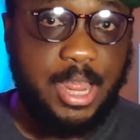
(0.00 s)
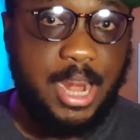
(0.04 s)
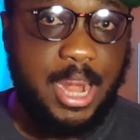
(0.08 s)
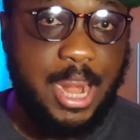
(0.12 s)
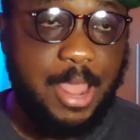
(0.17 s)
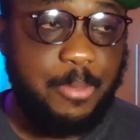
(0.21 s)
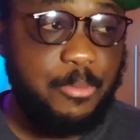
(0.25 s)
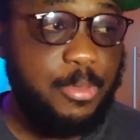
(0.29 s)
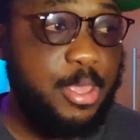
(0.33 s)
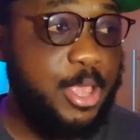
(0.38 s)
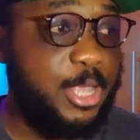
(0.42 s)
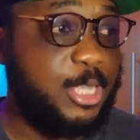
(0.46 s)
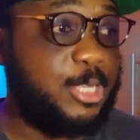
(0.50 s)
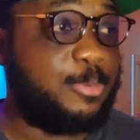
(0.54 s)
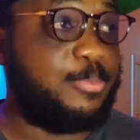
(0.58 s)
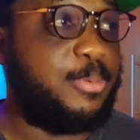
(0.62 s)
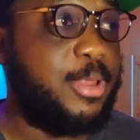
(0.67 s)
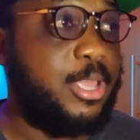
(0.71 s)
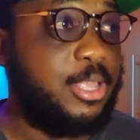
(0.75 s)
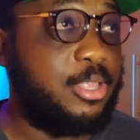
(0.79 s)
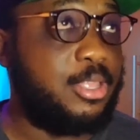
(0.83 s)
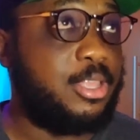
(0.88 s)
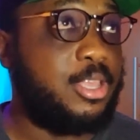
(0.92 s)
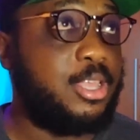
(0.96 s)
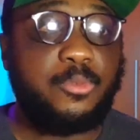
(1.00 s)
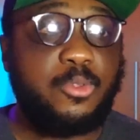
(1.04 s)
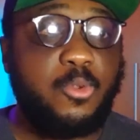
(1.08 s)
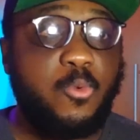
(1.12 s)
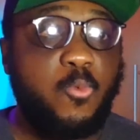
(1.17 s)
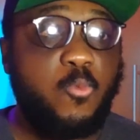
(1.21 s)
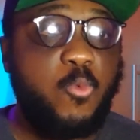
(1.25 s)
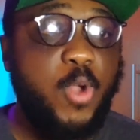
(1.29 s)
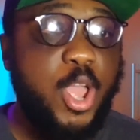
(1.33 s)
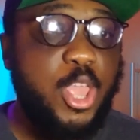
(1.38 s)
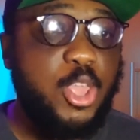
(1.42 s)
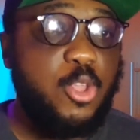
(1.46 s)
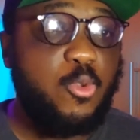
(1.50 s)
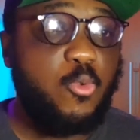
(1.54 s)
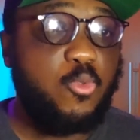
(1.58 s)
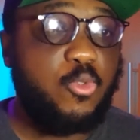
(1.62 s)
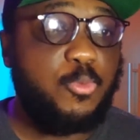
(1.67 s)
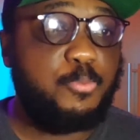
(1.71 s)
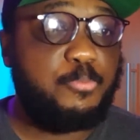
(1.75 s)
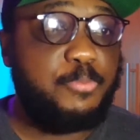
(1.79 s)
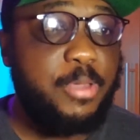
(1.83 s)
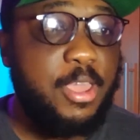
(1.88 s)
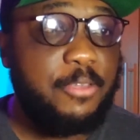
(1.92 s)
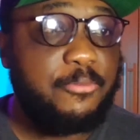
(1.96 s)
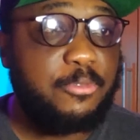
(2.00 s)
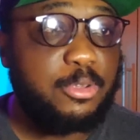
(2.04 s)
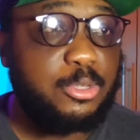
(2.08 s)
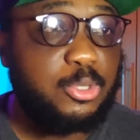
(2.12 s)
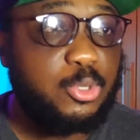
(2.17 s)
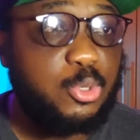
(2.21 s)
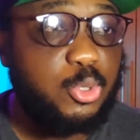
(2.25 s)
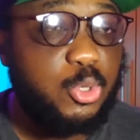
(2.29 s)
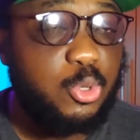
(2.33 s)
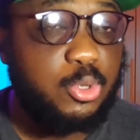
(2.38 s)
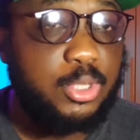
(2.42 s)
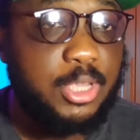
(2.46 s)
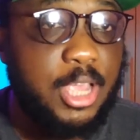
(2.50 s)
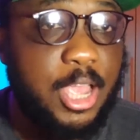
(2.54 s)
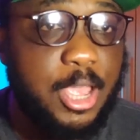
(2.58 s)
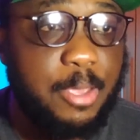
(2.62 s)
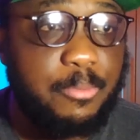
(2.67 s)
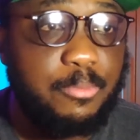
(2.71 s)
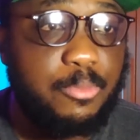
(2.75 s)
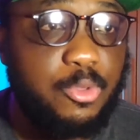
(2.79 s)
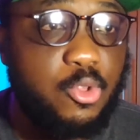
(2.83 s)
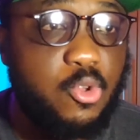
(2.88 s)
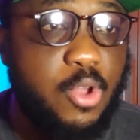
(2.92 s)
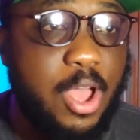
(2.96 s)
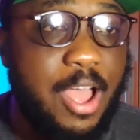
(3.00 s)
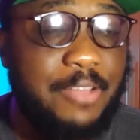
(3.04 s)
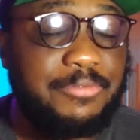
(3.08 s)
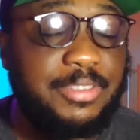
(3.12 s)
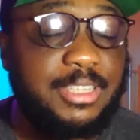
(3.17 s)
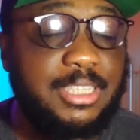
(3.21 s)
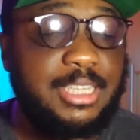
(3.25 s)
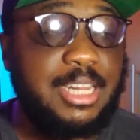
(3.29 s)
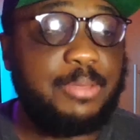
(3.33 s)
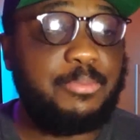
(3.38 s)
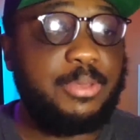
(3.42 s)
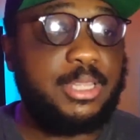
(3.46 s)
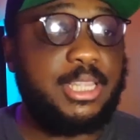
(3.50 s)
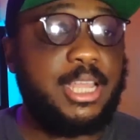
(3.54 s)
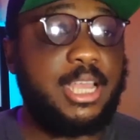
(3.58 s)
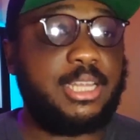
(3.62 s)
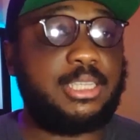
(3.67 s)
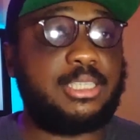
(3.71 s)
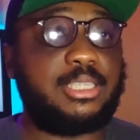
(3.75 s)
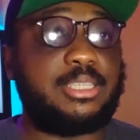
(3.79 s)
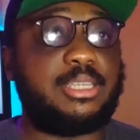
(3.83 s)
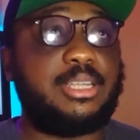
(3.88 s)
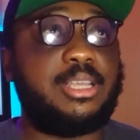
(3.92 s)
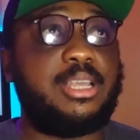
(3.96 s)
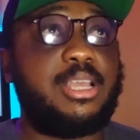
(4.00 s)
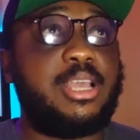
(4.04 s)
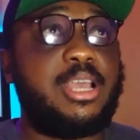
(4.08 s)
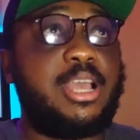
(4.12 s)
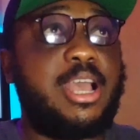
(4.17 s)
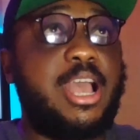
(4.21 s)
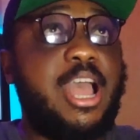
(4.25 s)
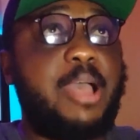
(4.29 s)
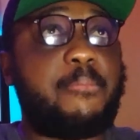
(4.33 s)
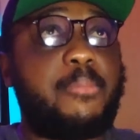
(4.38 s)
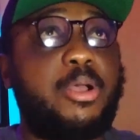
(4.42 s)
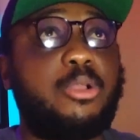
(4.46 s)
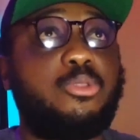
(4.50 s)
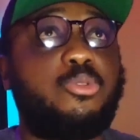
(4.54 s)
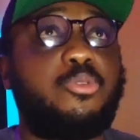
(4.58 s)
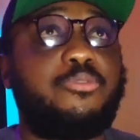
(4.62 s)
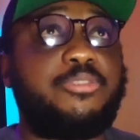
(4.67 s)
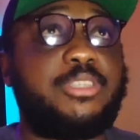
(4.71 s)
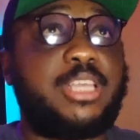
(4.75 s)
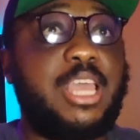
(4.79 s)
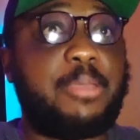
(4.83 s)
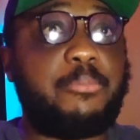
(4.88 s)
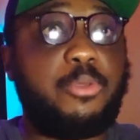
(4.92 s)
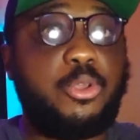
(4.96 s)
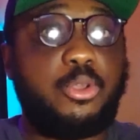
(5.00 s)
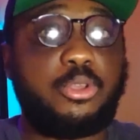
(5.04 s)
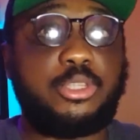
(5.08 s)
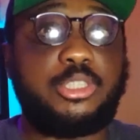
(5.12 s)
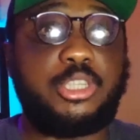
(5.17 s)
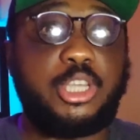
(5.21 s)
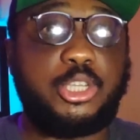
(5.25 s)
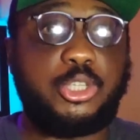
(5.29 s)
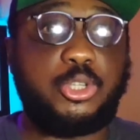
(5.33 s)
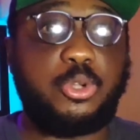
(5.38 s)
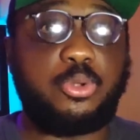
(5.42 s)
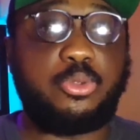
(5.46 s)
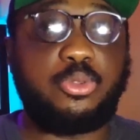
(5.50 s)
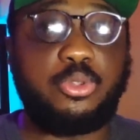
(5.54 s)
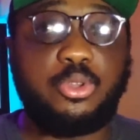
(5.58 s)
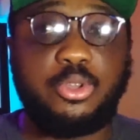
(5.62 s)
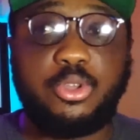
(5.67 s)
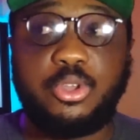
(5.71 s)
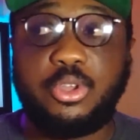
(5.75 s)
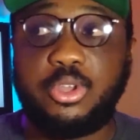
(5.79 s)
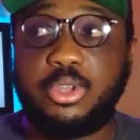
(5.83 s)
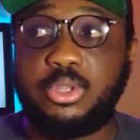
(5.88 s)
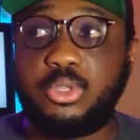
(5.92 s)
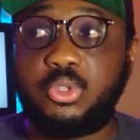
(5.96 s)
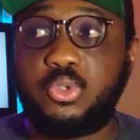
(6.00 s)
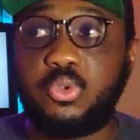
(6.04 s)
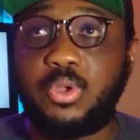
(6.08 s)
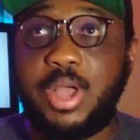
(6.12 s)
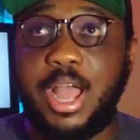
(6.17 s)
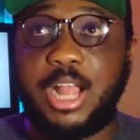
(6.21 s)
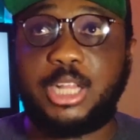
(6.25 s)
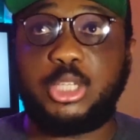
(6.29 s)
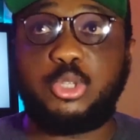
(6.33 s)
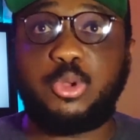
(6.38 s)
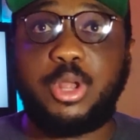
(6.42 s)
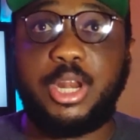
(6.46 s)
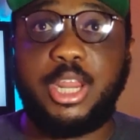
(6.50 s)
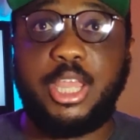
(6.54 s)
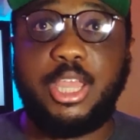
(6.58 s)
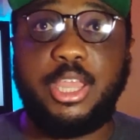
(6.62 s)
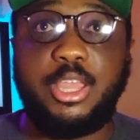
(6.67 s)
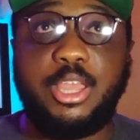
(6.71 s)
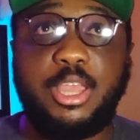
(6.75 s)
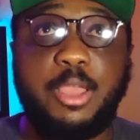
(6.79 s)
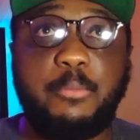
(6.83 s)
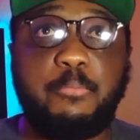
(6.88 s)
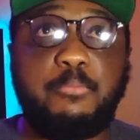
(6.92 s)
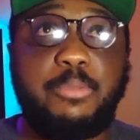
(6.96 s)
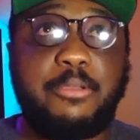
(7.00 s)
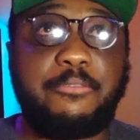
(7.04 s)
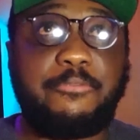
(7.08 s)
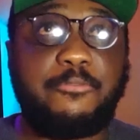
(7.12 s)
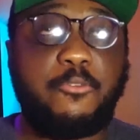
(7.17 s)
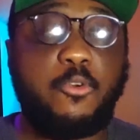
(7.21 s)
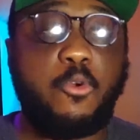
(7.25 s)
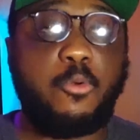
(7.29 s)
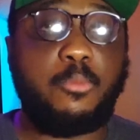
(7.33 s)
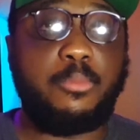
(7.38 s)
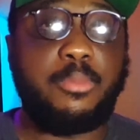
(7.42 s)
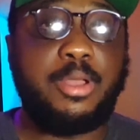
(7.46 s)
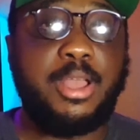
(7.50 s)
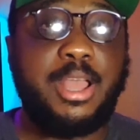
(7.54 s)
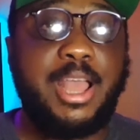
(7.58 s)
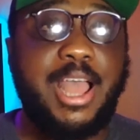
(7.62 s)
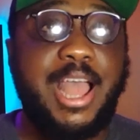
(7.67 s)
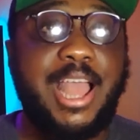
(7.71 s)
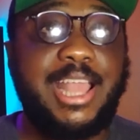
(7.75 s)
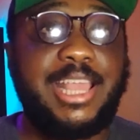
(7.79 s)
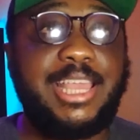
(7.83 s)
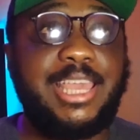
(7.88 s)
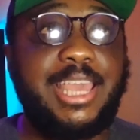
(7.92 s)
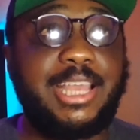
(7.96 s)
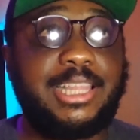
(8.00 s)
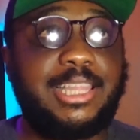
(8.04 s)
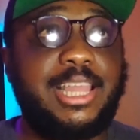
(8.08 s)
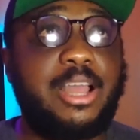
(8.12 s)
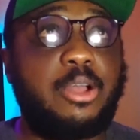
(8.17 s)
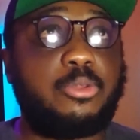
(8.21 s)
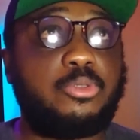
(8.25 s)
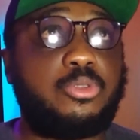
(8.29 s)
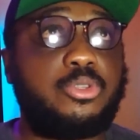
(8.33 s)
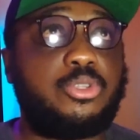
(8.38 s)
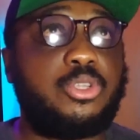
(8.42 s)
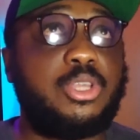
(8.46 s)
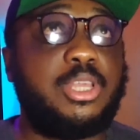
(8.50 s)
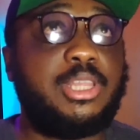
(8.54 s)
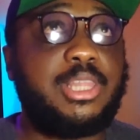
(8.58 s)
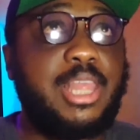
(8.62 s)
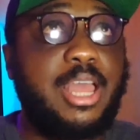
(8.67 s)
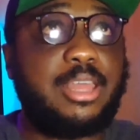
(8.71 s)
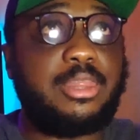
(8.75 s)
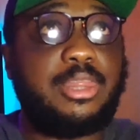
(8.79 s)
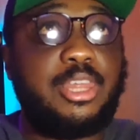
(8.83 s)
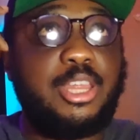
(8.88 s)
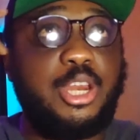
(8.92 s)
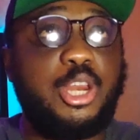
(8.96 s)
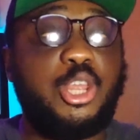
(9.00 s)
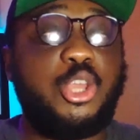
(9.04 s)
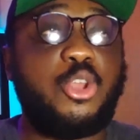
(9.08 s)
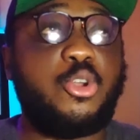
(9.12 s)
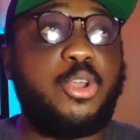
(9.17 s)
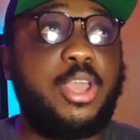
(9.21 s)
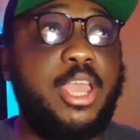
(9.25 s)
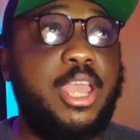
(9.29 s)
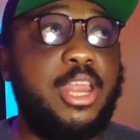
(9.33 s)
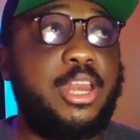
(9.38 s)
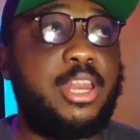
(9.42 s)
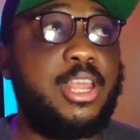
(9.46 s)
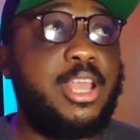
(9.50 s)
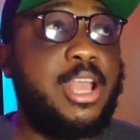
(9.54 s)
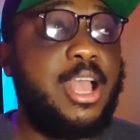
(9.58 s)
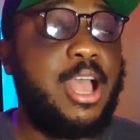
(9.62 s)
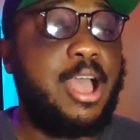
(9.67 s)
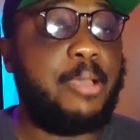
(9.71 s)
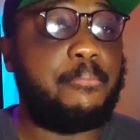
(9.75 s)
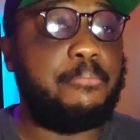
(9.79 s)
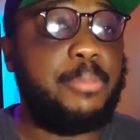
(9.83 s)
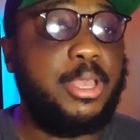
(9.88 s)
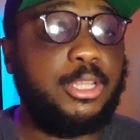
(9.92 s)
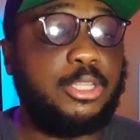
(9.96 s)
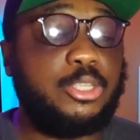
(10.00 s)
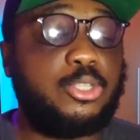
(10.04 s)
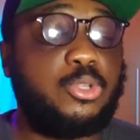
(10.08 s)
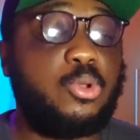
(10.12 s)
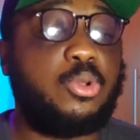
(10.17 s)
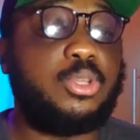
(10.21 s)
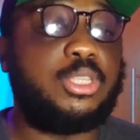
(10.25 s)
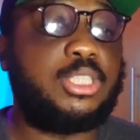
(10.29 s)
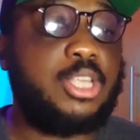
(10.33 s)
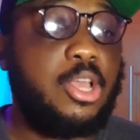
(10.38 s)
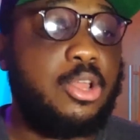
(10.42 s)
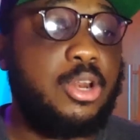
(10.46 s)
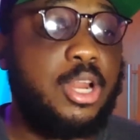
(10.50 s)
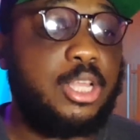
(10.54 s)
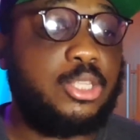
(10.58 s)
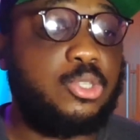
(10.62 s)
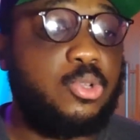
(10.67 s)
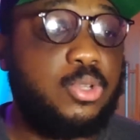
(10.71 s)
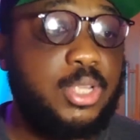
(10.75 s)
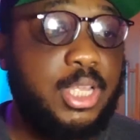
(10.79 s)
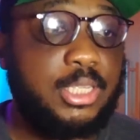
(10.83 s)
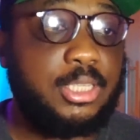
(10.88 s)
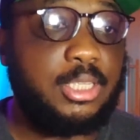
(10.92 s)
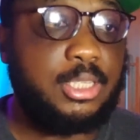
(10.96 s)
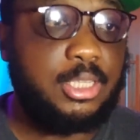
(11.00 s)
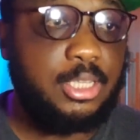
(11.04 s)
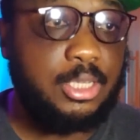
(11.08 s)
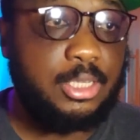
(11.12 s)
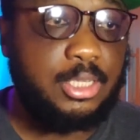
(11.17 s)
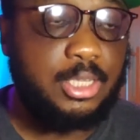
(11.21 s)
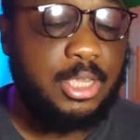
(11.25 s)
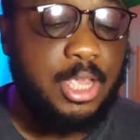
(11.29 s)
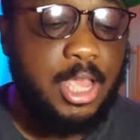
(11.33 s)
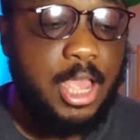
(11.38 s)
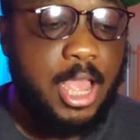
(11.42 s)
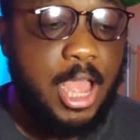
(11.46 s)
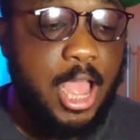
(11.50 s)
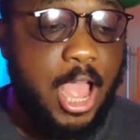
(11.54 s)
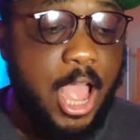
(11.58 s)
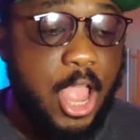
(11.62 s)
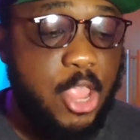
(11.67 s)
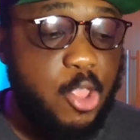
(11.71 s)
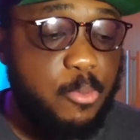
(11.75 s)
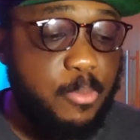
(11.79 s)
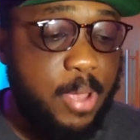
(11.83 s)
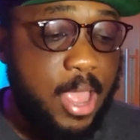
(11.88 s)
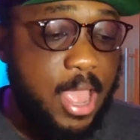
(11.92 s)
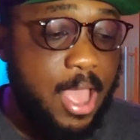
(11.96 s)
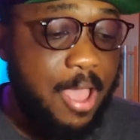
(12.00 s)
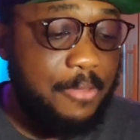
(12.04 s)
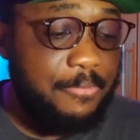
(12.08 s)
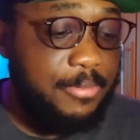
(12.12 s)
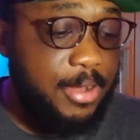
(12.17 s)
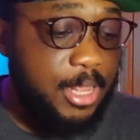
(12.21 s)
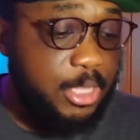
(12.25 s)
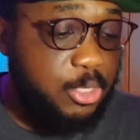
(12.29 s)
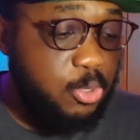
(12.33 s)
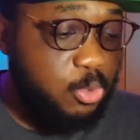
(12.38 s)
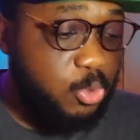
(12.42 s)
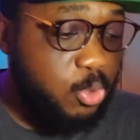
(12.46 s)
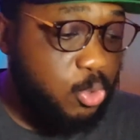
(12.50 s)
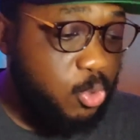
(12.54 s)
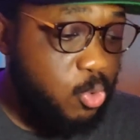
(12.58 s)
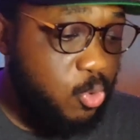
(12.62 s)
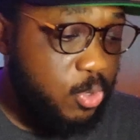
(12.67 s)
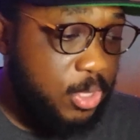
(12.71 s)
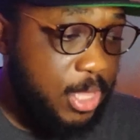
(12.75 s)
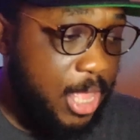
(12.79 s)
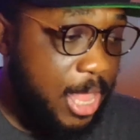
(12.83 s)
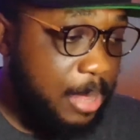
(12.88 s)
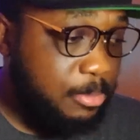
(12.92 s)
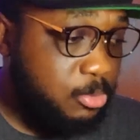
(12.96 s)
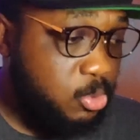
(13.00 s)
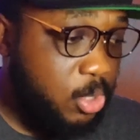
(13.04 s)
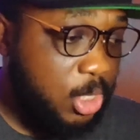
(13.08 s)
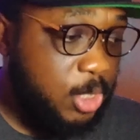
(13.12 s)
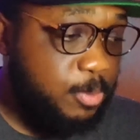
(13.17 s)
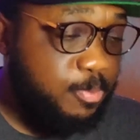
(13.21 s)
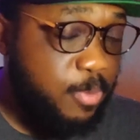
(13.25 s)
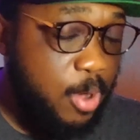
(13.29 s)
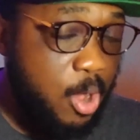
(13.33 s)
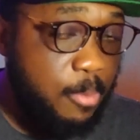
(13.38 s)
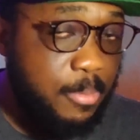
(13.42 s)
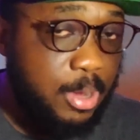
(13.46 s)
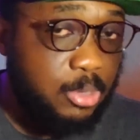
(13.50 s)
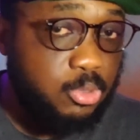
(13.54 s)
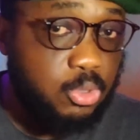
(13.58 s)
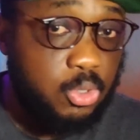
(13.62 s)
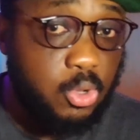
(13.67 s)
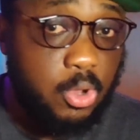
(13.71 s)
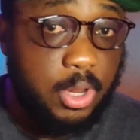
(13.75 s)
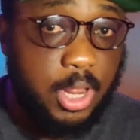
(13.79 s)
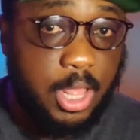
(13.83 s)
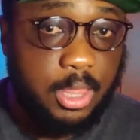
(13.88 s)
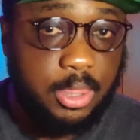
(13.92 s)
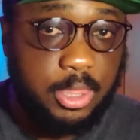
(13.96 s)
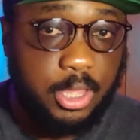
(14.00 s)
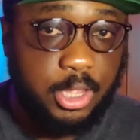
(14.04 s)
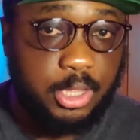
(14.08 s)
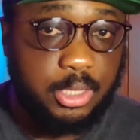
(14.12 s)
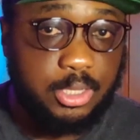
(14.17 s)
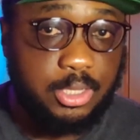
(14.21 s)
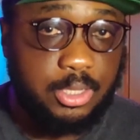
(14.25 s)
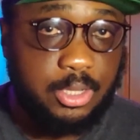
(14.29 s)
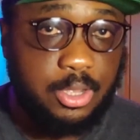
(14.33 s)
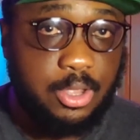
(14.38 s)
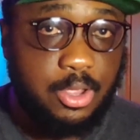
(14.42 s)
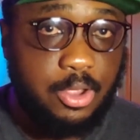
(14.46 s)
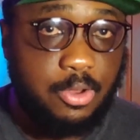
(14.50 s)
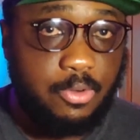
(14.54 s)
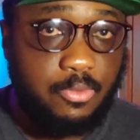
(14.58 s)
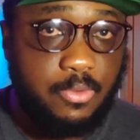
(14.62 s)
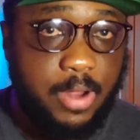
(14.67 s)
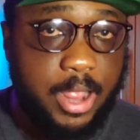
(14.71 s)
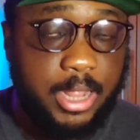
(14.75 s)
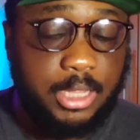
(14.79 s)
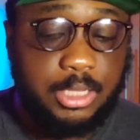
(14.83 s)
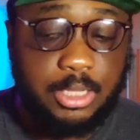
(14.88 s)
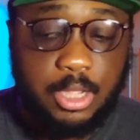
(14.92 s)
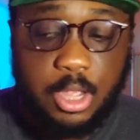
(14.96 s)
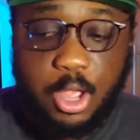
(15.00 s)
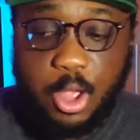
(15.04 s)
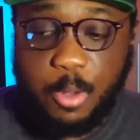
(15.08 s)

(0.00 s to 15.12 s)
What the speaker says: Let me explain. When you pay for studio time, you have this limited amount of time in your session to actually perform and get out that thing in your head and make the song sound as good as it is. And you might have little to no time to experiment with other things, right?